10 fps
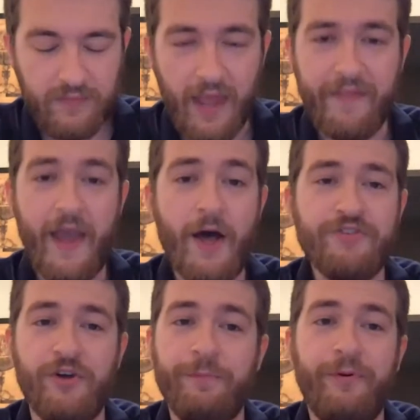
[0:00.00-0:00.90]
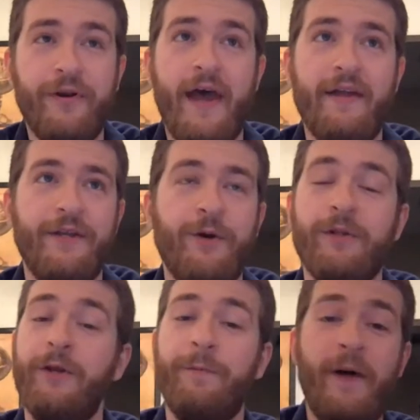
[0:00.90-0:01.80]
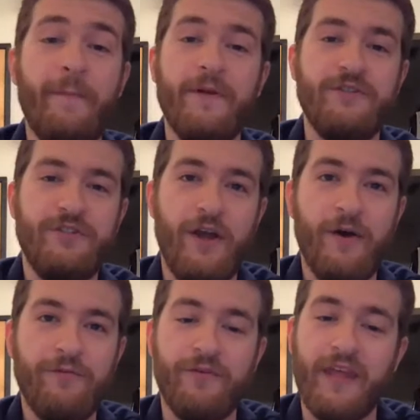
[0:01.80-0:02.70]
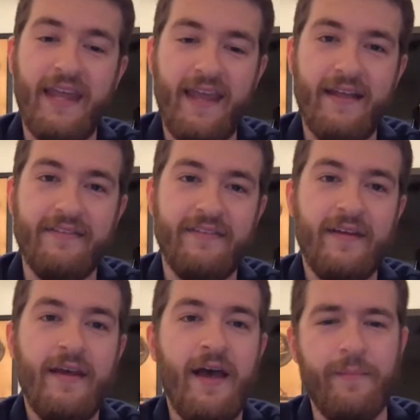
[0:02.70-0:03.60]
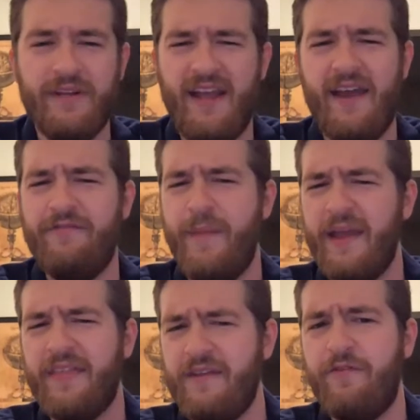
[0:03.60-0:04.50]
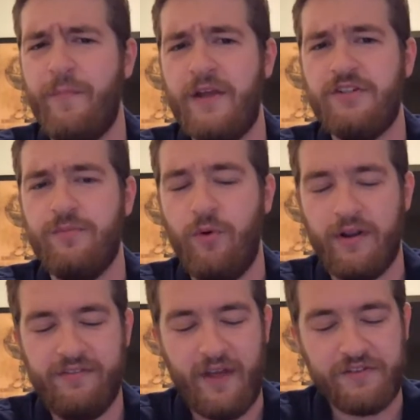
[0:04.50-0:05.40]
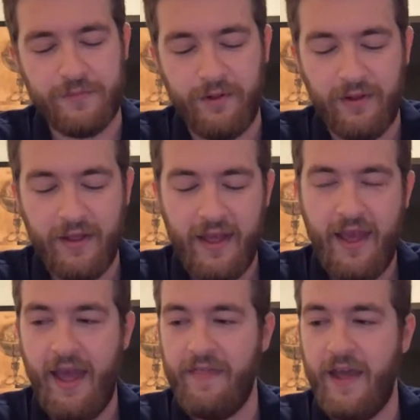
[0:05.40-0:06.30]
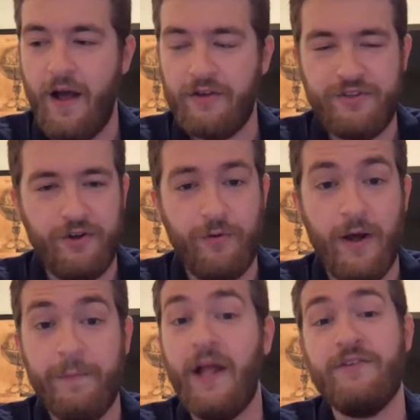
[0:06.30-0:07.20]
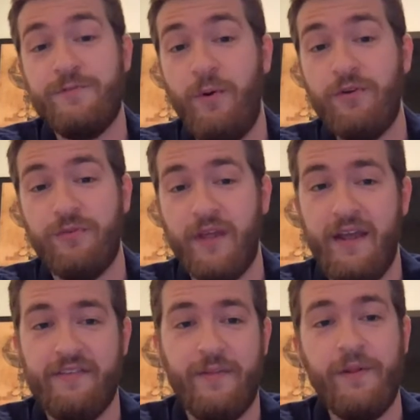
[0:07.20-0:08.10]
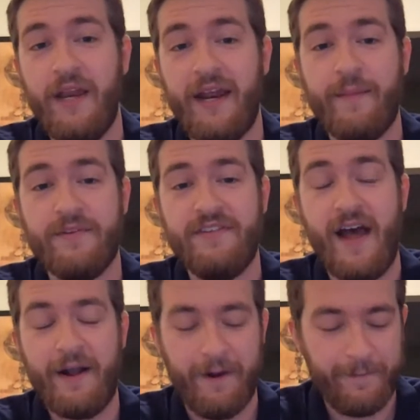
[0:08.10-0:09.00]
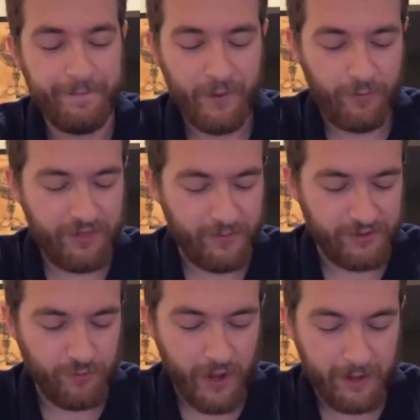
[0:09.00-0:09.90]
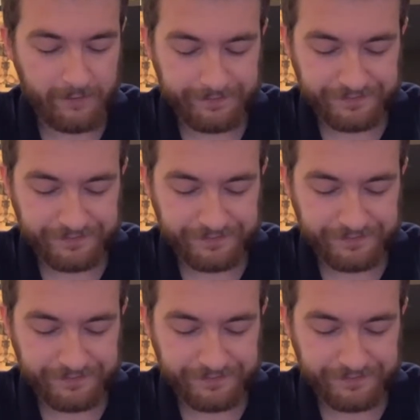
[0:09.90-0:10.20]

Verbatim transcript: And they also put on, you know, a little puppet show for the kids um, to kind of make the information more accessible. And they also uh, played sports with the kids. They played a game of soccer with them as well.